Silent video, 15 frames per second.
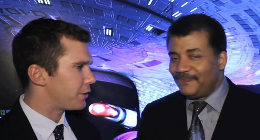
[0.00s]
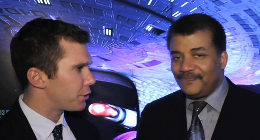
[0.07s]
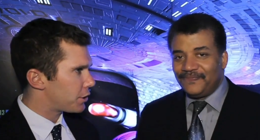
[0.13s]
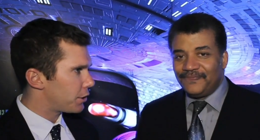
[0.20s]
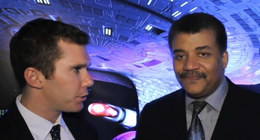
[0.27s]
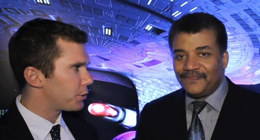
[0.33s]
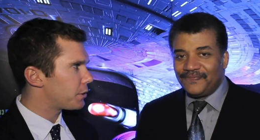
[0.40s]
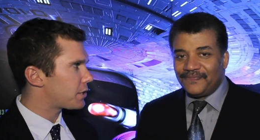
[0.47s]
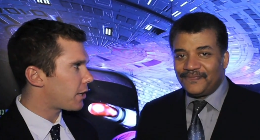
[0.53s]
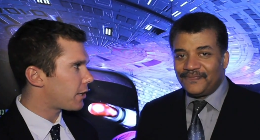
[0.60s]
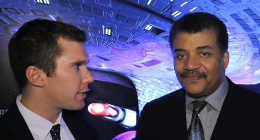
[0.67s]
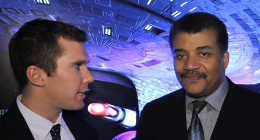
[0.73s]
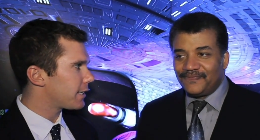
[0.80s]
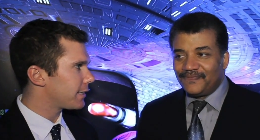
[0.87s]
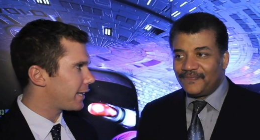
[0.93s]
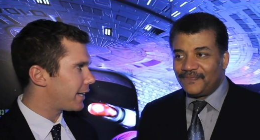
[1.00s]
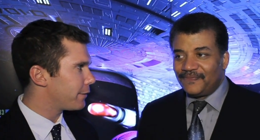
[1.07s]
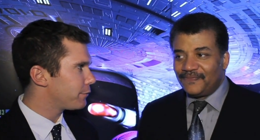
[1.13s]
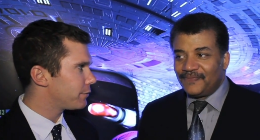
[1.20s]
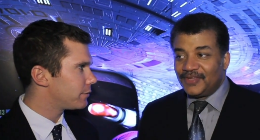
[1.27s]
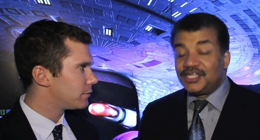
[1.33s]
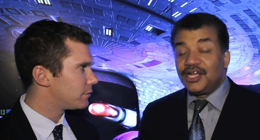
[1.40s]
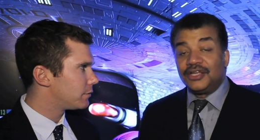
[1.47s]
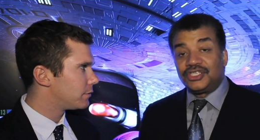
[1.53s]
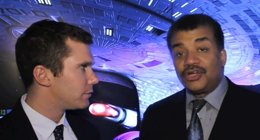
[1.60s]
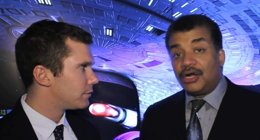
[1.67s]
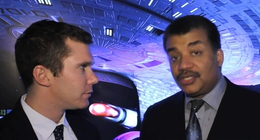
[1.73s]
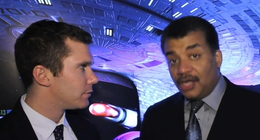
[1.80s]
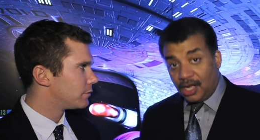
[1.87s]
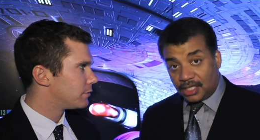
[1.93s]
Speaker 1: you're still doing Star Talk Live?
Speaker 2: Still, Star
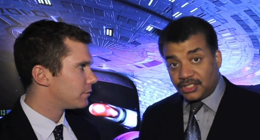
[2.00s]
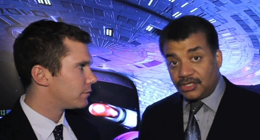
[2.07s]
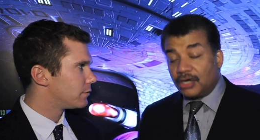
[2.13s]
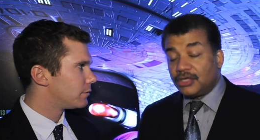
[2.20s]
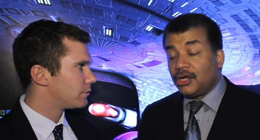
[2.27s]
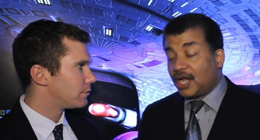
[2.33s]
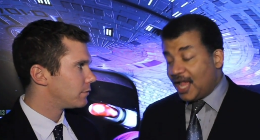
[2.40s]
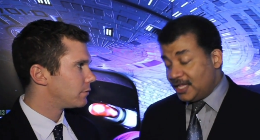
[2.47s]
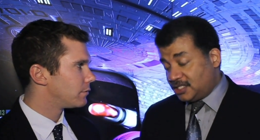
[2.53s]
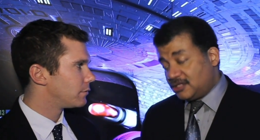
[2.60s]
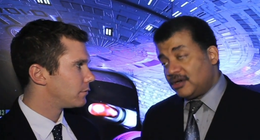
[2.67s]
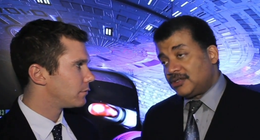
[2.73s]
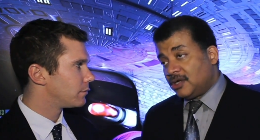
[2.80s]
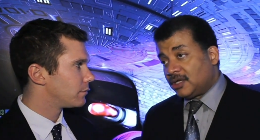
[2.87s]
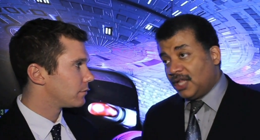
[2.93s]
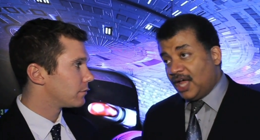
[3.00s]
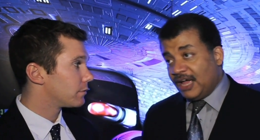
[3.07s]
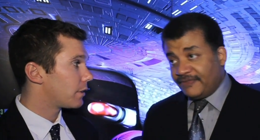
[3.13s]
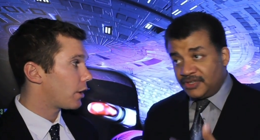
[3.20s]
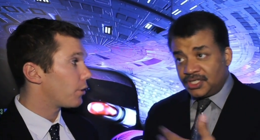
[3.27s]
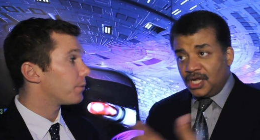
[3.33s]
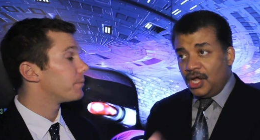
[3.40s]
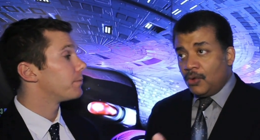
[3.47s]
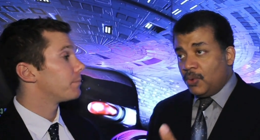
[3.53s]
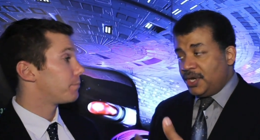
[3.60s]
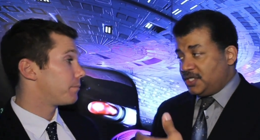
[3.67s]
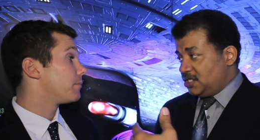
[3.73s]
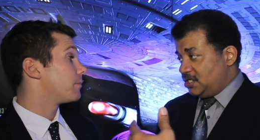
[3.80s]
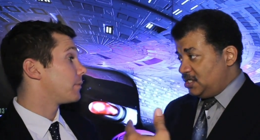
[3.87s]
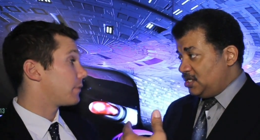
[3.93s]
Talk. Star Talk and Star Talk Live is oh. when
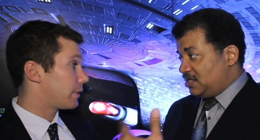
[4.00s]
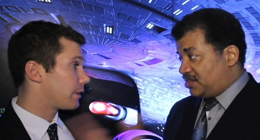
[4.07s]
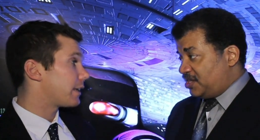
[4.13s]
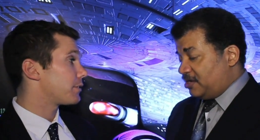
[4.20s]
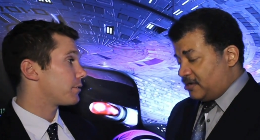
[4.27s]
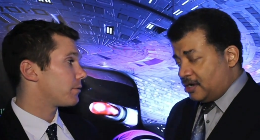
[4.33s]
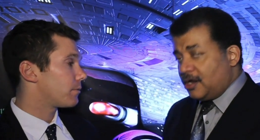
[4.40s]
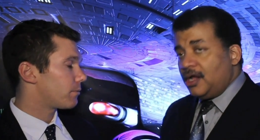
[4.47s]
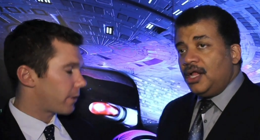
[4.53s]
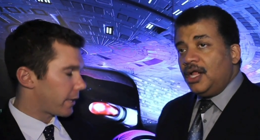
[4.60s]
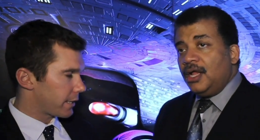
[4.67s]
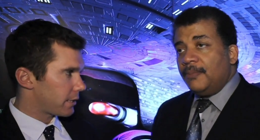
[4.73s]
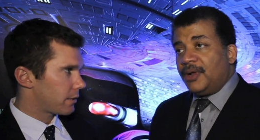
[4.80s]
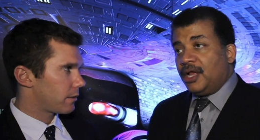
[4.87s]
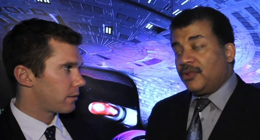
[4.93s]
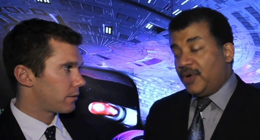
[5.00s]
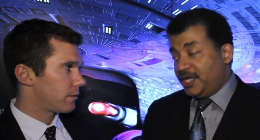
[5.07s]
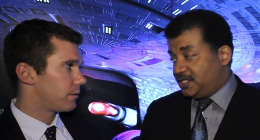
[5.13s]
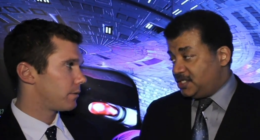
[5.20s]
it's in a theater. Right. But otherwise,